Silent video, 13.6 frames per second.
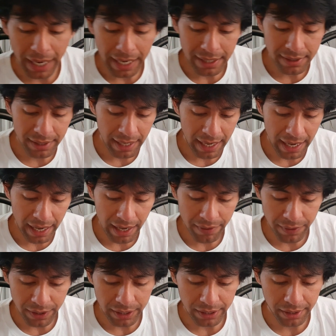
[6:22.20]
bikes
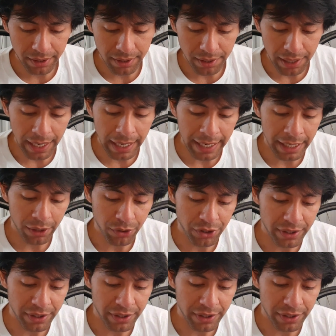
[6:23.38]
have a 3 into